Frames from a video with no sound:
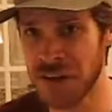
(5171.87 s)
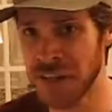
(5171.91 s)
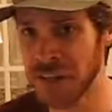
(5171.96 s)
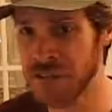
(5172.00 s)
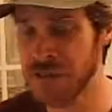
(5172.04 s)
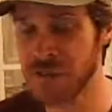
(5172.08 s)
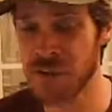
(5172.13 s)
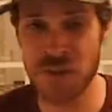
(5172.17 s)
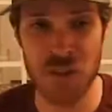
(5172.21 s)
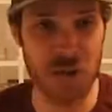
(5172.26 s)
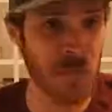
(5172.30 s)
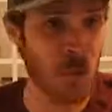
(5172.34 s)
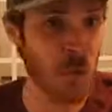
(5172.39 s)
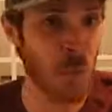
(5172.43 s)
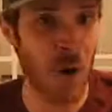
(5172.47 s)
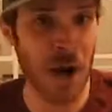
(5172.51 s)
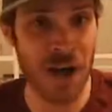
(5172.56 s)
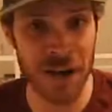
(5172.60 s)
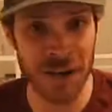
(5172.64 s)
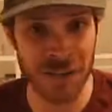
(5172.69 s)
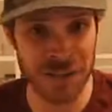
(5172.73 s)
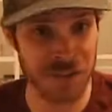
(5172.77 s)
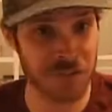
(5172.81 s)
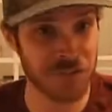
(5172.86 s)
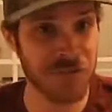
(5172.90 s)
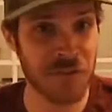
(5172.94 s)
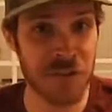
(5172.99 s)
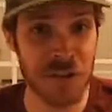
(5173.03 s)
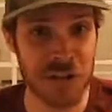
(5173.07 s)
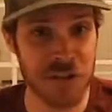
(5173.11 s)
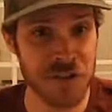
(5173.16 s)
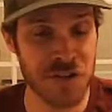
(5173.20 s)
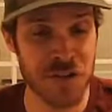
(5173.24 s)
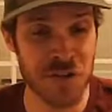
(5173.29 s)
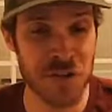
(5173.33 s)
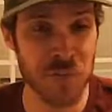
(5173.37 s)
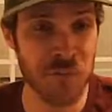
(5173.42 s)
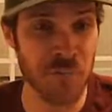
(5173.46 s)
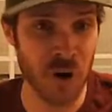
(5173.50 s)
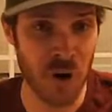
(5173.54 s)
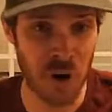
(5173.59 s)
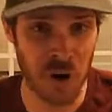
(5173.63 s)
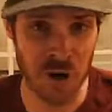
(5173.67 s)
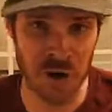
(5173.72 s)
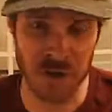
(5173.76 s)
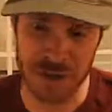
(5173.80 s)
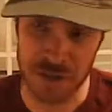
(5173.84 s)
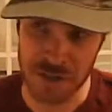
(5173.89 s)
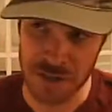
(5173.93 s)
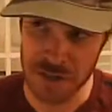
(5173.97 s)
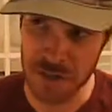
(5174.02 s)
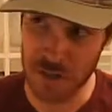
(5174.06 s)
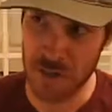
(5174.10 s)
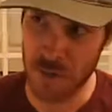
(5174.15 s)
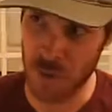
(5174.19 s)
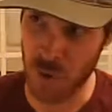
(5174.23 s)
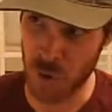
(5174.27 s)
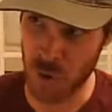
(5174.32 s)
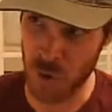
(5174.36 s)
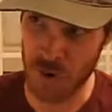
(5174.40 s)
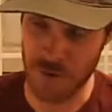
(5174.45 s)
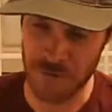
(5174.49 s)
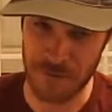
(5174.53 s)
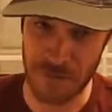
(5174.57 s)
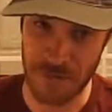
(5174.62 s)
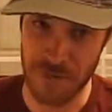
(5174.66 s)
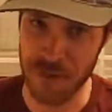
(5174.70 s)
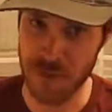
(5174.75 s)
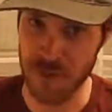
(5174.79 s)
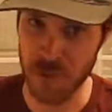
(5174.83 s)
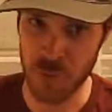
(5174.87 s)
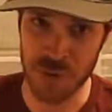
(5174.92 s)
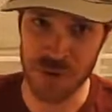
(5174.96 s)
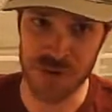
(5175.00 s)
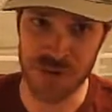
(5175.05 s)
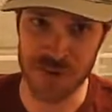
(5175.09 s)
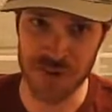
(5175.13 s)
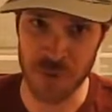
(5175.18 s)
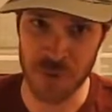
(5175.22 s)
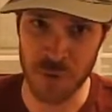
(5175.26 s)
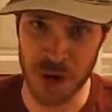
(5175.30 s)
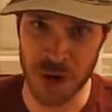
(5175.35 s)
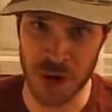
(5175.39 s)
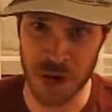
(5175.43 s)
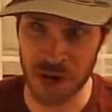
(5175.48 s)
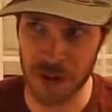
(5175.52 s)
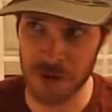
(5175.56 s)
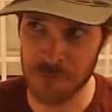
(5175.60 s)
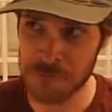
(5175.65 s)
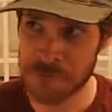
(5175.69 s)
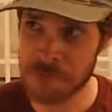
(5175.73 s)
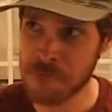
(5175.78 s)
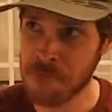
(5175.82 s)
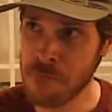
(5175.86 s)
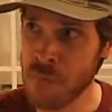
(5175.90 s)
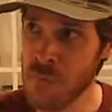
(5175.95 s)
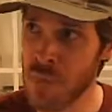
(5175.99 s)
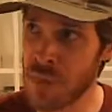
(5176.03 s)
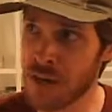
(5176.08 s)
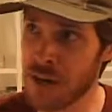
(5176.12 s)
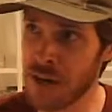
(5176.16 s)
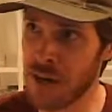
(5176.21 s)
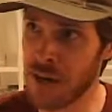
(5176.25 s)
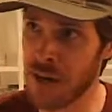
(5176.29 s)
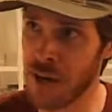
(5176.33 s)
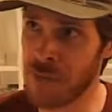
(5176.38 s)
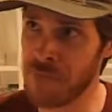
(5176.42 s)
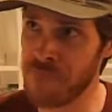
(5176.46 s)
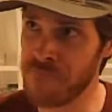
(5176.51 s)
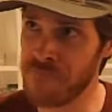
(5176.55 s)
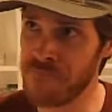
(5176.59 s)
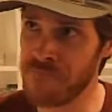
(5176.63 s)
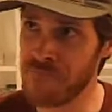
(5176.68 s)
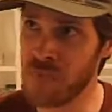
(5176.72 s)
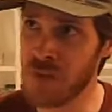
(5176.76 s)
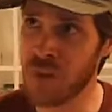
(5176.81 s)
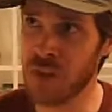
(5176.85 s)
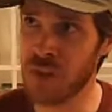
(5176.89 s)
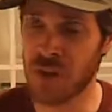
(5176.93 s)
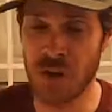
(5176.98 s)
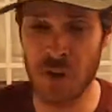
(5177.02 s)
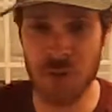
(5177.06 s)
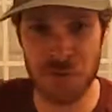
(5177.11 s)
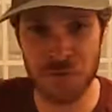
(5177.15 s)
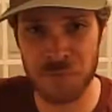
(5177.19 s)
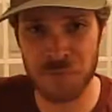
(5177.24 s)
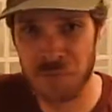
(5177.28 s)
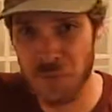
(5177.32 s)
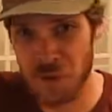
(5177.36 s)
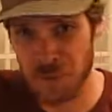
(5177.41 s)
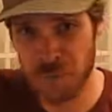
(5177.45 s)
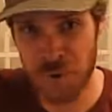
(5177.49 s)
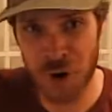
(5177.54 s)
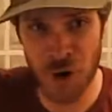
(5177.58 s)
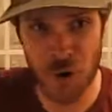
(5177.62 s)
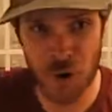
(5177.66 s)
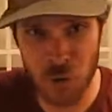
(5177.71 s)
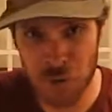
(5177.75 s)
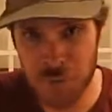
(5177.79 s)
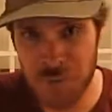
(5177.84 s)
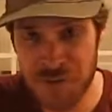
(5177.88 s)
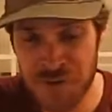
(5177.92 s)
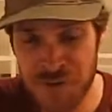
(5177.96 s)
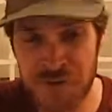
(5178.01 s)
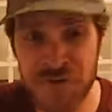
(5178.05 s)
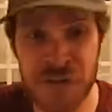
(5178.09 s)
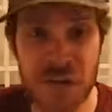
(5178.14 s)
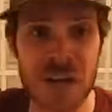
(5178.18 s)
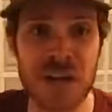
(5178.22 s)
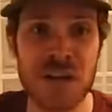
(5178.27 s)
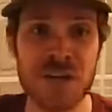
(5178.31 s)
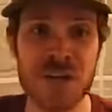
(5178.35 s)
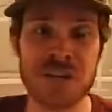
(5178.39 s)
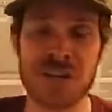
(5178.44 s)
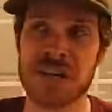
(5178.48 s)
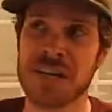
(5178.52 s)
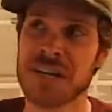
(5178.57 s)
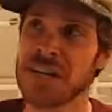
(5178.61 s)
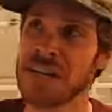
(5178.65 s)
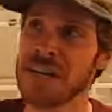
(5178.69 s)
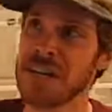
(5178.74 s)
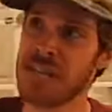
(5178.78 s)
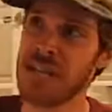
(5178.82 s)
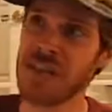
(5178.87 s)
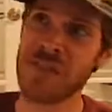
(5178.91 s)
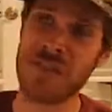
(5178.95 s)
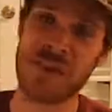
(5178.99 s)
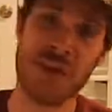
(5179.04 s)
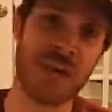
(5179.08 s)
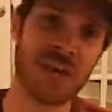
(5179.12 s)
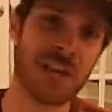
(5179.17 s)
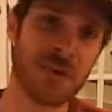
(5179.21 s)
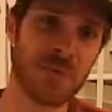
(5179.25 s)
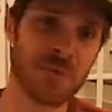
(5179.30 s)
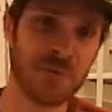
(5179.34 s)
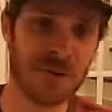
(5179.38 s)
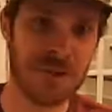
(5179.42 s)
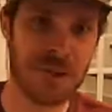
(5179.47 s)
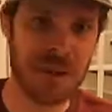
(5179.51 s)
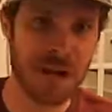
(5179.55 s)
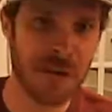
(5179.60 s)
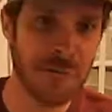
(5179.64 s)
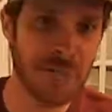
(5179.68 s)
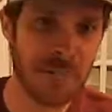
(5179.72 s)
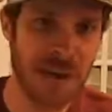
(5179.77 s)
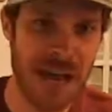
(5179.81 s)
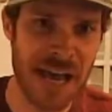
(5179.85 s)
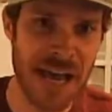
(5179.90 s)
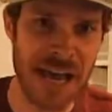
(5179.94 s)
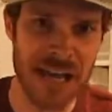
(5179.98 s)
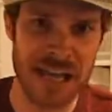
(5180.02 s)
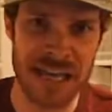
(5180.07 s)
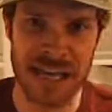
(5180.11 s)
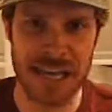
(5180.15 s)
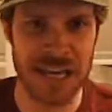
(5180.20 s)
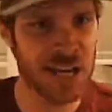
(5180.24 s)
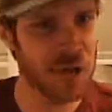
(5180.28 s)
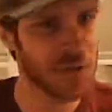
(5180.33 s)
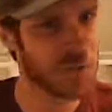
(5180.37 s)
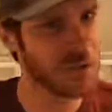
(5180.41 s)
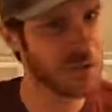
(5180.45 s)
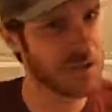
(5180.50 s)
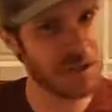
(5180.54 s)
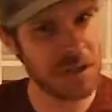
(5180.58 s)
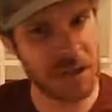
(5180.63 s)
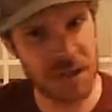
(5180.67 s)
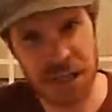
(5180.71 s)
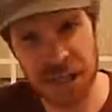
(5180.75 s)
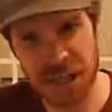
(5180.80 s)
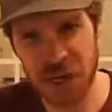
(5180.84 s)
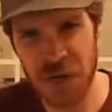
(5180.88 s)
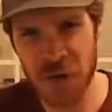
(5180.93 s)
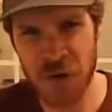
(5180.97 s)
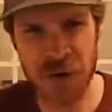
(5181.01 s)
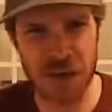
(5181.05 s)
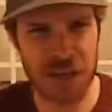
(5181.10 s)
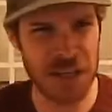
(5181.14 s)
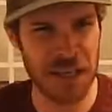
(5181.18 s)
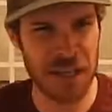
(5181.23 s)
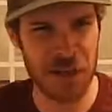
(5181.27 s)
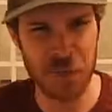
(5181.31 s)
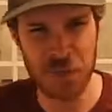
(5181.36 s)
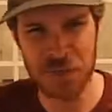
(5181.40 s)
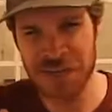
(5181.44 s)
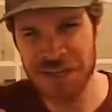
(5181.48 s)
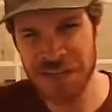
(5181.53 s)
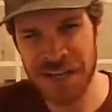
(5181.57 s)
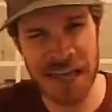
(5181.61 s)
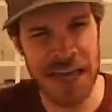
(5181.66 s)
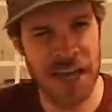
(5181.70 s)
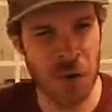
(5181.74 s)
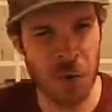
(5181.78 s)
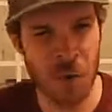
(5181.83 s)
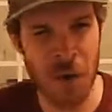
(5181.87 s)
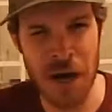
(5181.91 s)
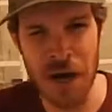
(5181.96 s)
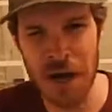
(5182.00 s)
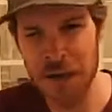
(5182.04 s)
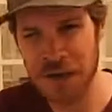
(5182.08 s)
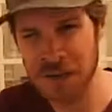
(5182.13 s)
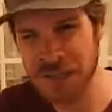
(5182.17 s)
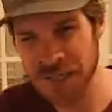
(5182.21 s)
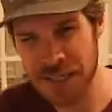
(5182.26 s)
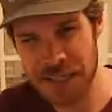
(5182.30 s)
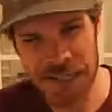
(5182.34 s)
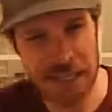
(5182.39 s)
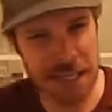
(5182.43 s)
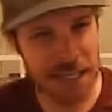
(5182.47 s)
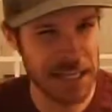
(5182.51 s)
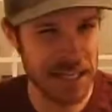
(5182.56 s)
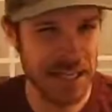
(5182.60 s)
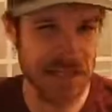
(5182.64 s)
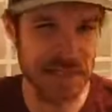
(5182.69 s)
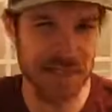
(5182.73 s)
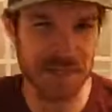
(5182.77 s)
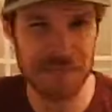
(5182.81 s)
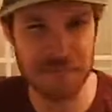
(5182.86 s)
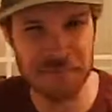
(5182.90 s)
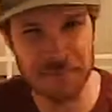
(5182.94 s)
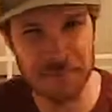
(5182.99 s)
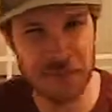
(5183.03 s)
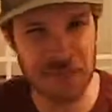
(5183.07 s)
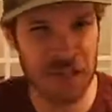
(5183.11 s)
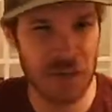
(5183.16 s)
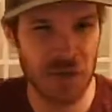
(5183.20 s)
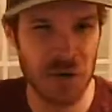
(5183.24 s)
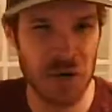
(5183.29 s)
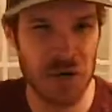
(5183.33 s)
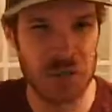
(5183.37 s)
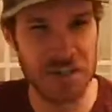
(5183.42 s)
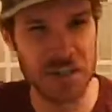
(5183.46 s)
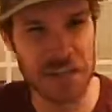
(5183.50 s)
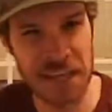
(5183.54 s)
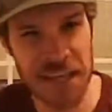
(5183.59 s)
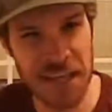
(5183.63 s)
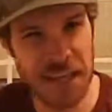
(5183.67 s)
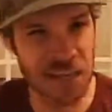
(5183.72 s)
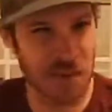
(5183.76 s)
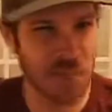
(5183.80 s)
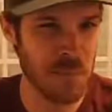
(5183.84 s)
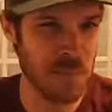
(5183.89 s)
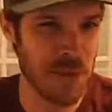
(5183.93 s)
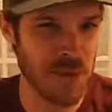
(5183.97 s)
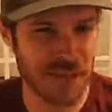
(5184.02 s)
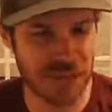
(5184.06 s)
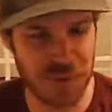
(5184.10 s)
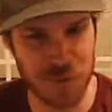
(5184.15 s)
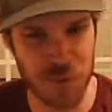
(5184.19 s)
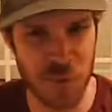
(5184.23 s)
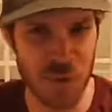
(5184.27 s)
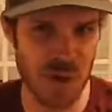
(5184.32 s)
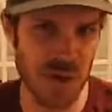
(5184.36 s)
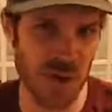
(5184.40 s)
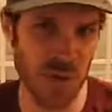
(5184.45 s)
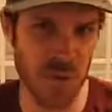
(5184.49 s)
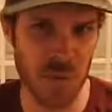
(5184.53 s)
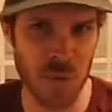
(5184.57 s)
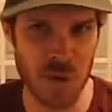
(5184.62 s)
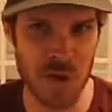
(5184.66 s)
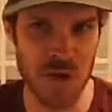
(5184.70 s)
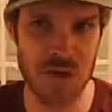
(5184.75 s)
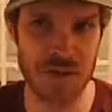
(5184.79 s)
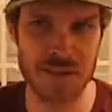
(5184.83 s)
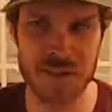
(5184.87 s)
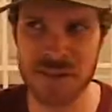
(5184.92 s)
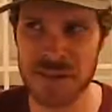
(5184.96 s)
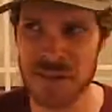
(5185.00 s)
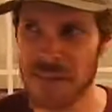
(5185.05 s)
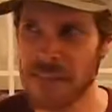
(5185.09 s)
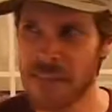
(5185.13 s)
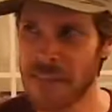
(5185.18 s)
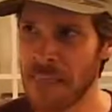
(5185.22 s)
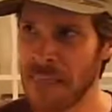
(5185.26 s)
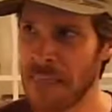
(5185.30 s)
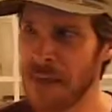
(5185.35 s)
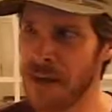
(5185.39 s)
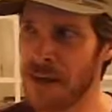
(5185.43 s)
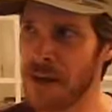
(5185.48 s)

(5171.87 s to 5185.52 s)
It took them a while to finish their part, or every once in a while, you know, the part would be finished and then it would come back, and it would take a while to get it, you know, to get the mix where it was.